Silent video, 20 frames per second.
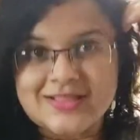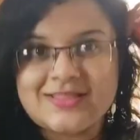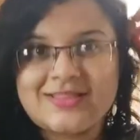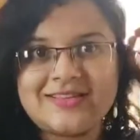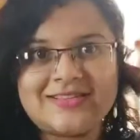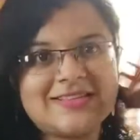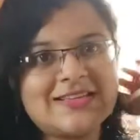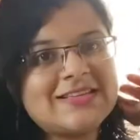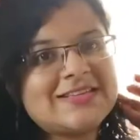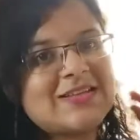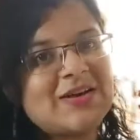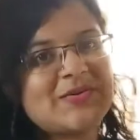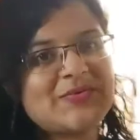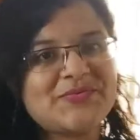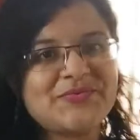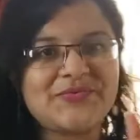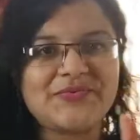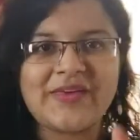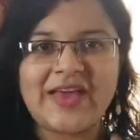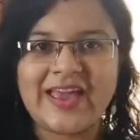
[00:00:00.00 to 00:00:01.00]
This is a
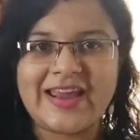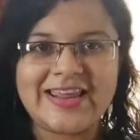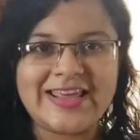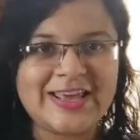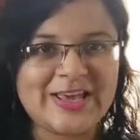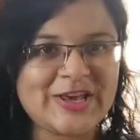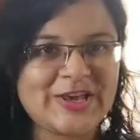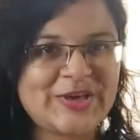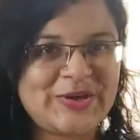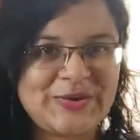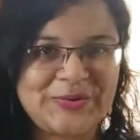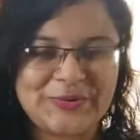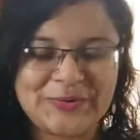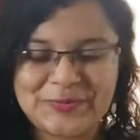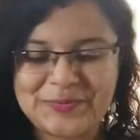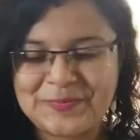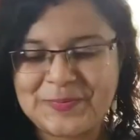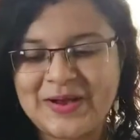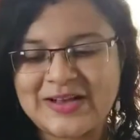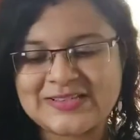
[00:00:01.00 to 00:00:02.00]
very
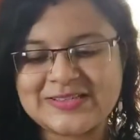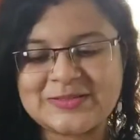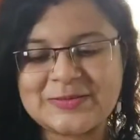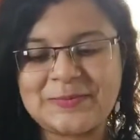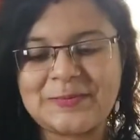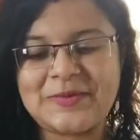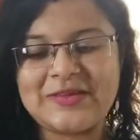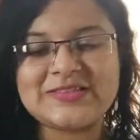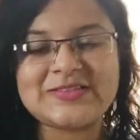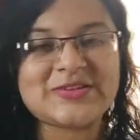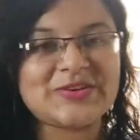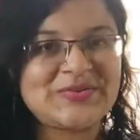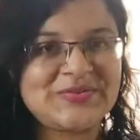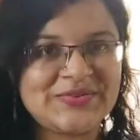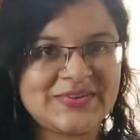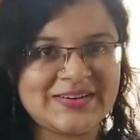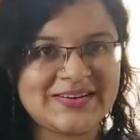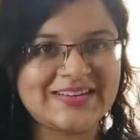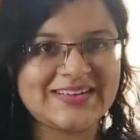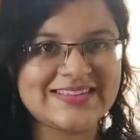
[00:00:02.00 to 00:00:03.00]
cute masterpiece of
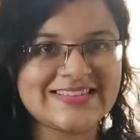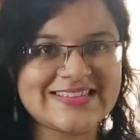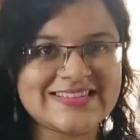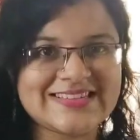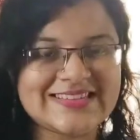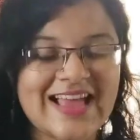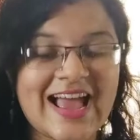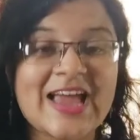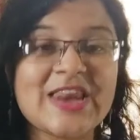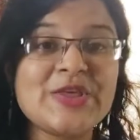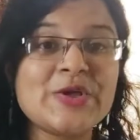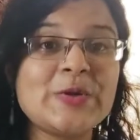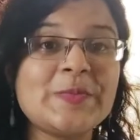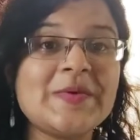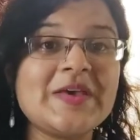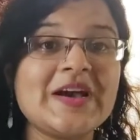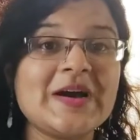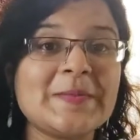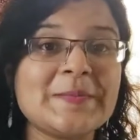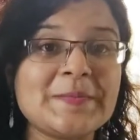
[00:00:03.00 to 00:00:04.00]
hers and you'll
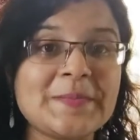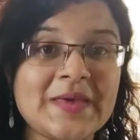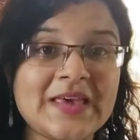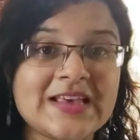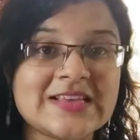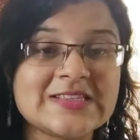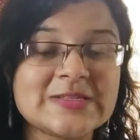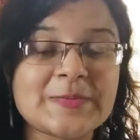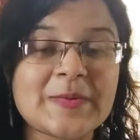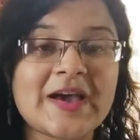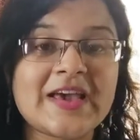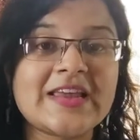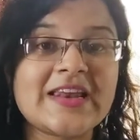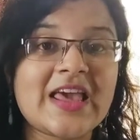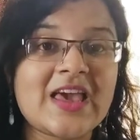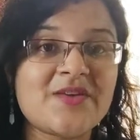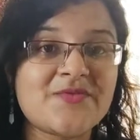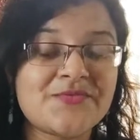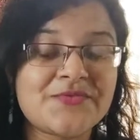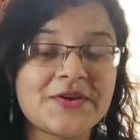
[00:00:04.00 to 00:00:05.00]
be amazed by it.
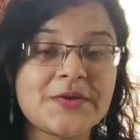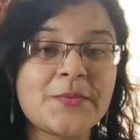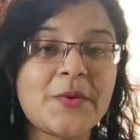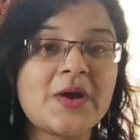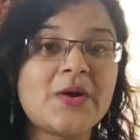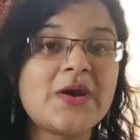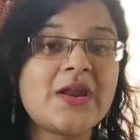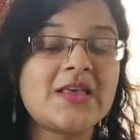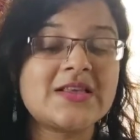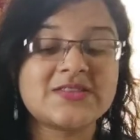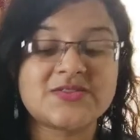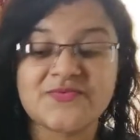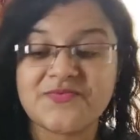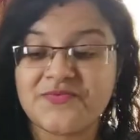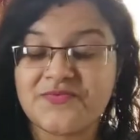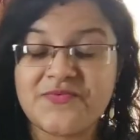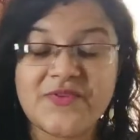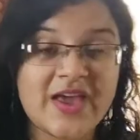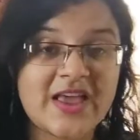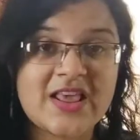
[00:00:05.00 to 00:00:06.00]
Everyone is
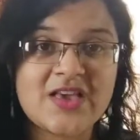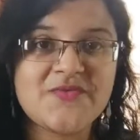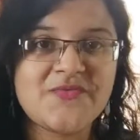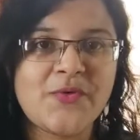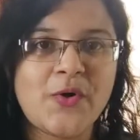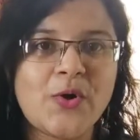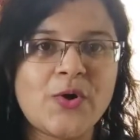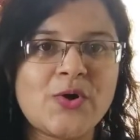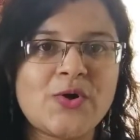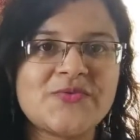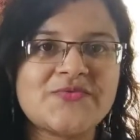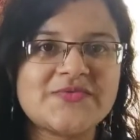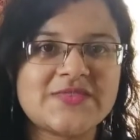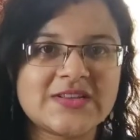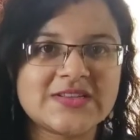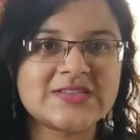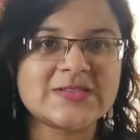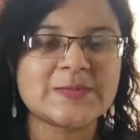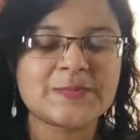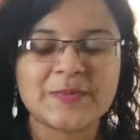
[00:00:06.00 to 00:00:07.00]
very fond of
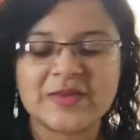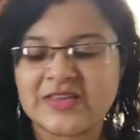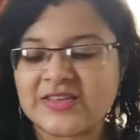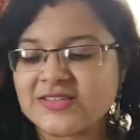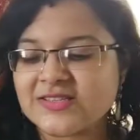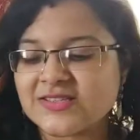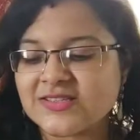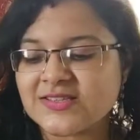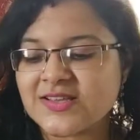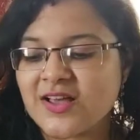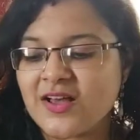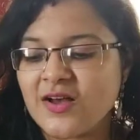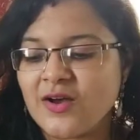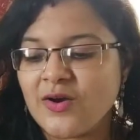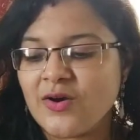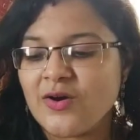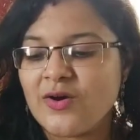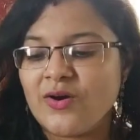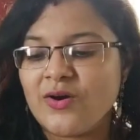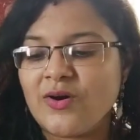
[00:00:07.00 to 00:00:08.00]
this piece.
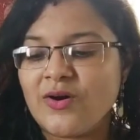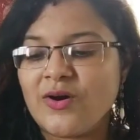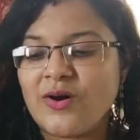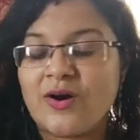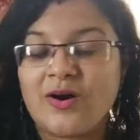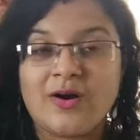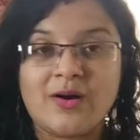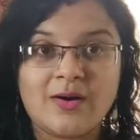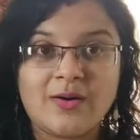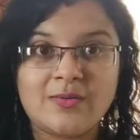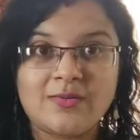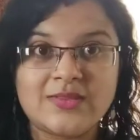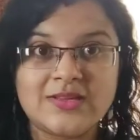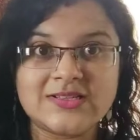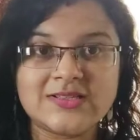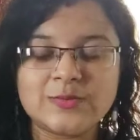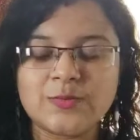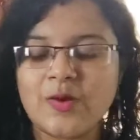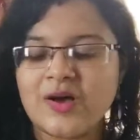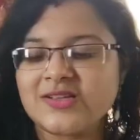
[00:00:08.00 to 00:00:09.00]

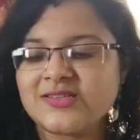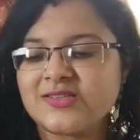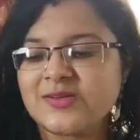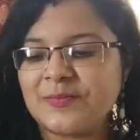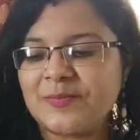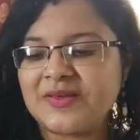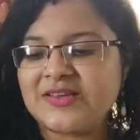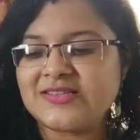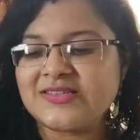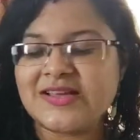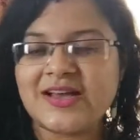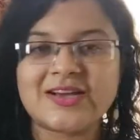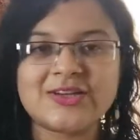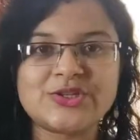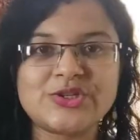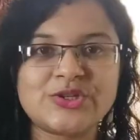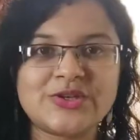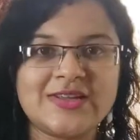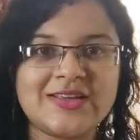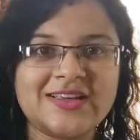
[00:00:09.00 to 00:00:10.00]
This masterpiece
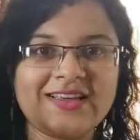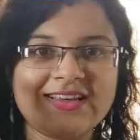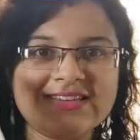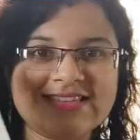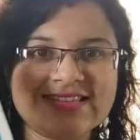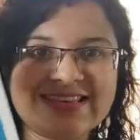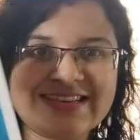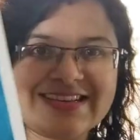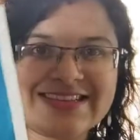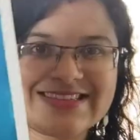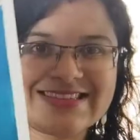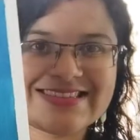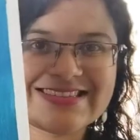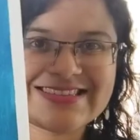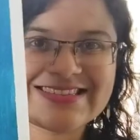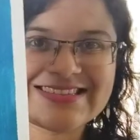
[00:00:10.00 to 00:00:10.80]
actually is this.